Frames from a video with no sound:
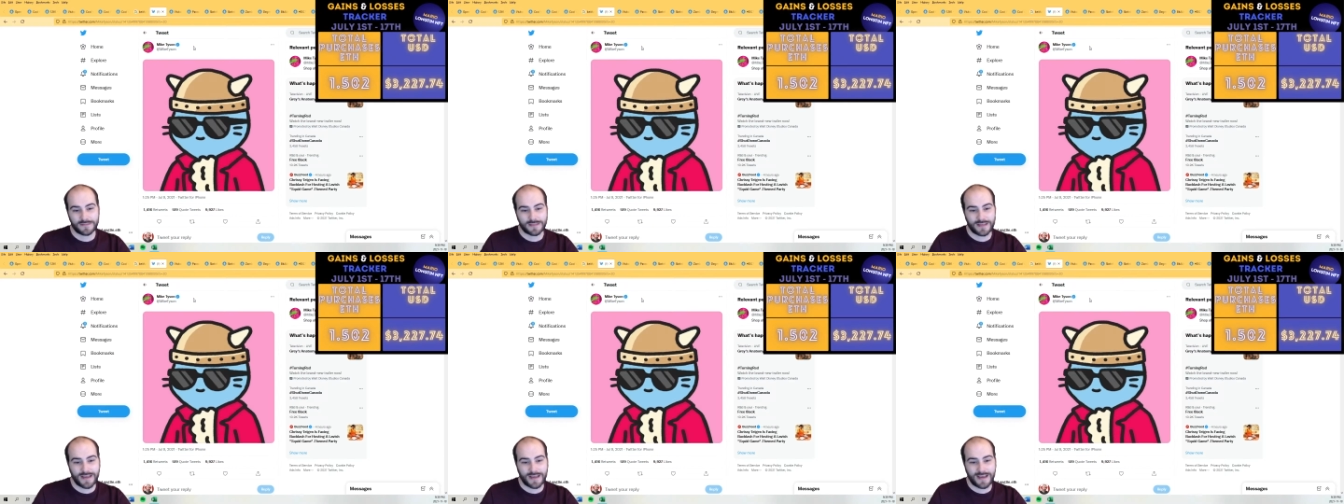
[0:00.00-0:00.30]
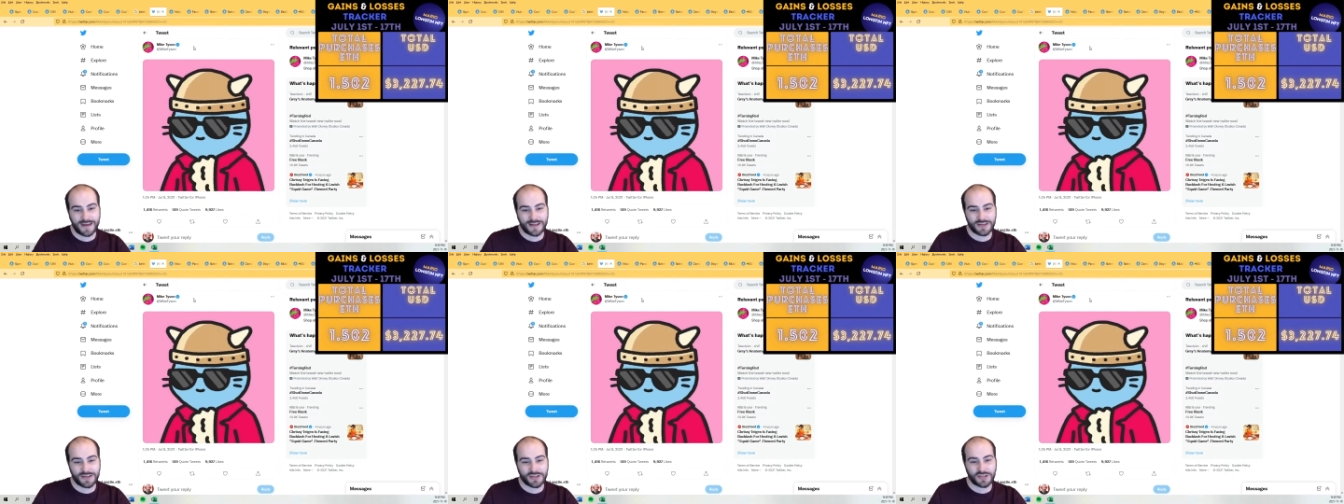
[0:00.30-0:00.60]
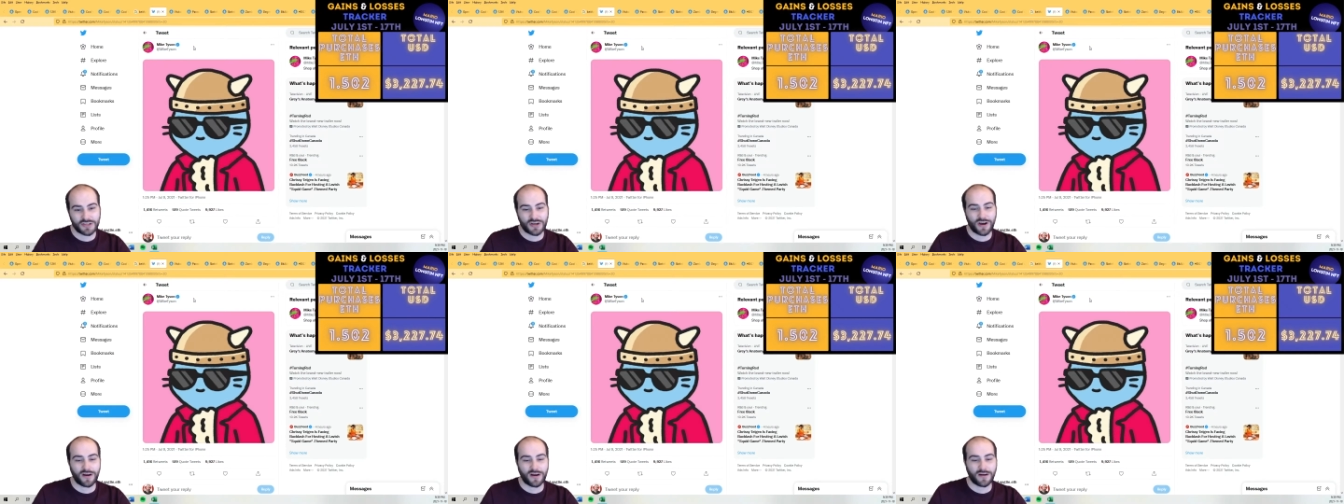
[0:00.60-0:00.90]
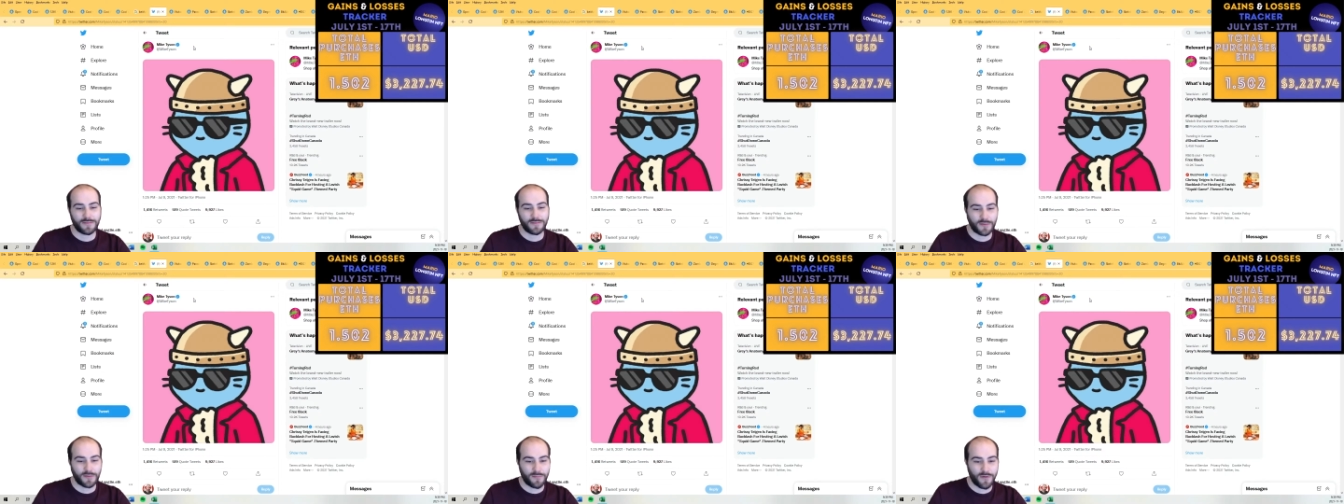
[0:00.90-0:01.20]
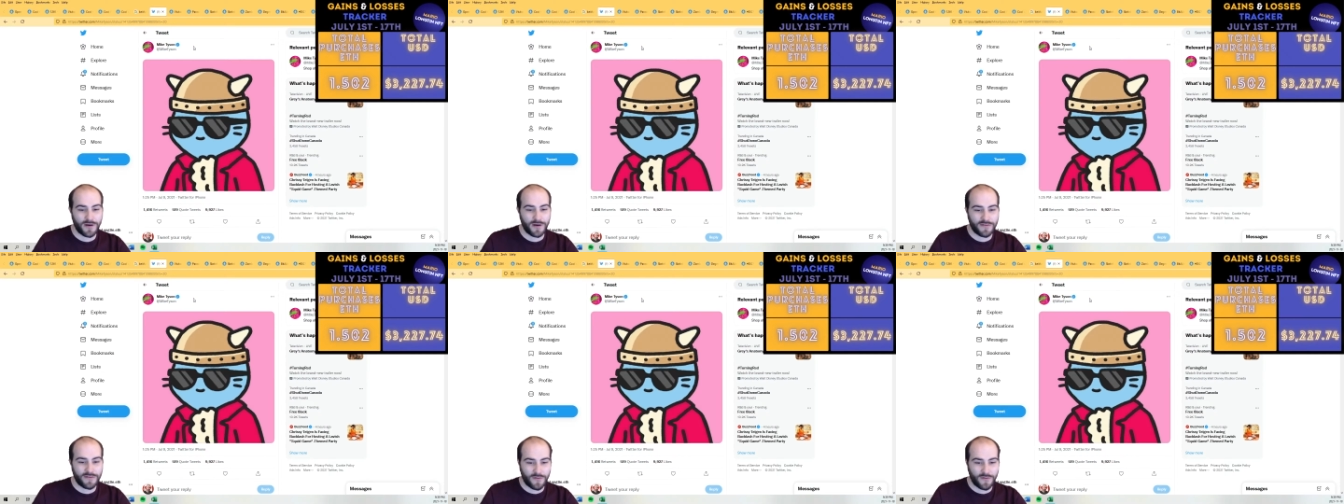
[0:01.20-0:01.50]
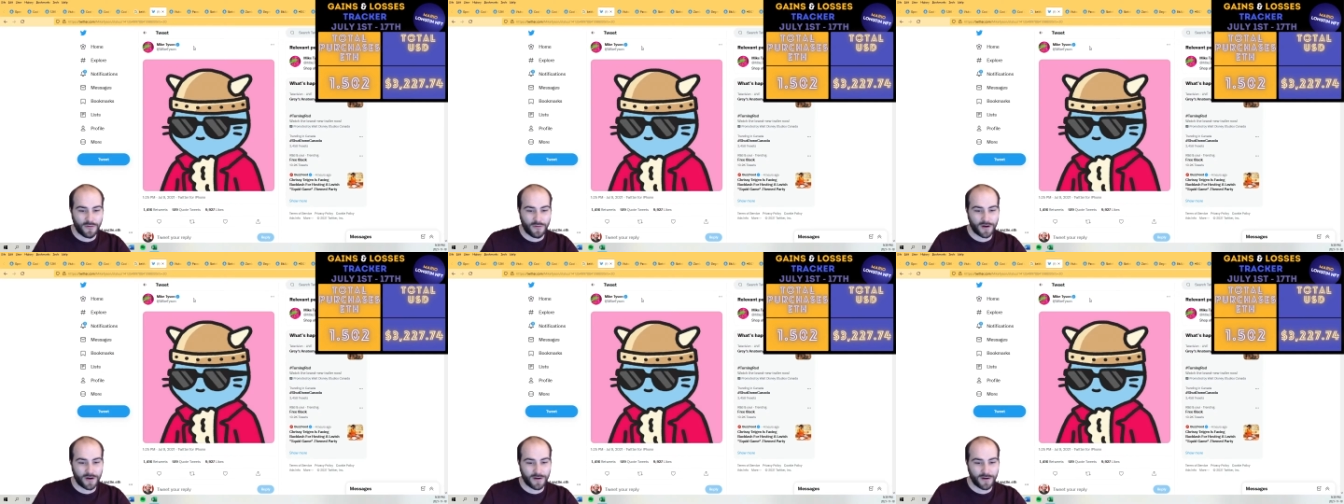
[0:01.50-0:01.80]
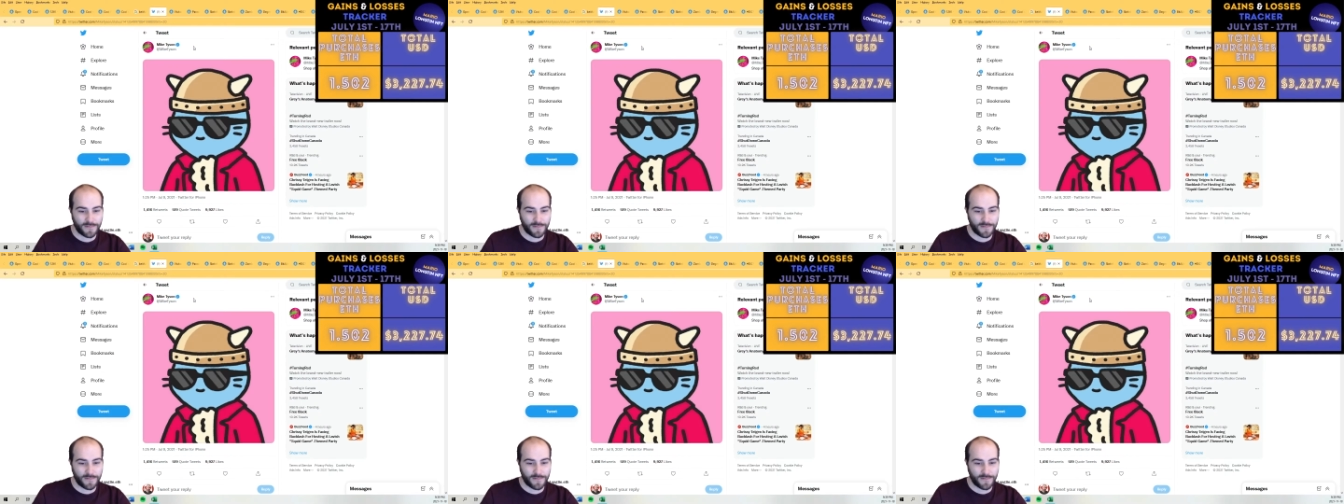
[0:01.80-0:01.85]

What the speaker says: and it shot up to 0.4,